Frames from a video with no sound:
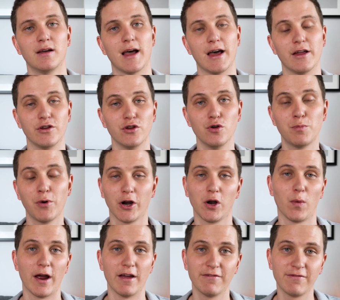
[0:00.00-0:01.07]
and you put
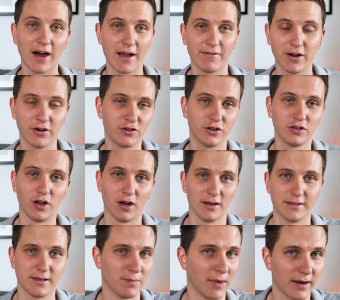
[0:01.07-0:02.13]
away
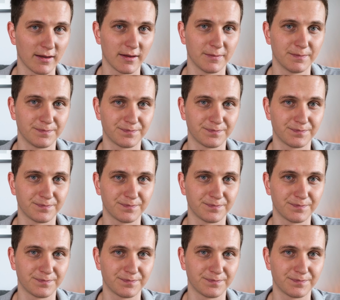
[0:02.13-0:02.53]
$500 a month.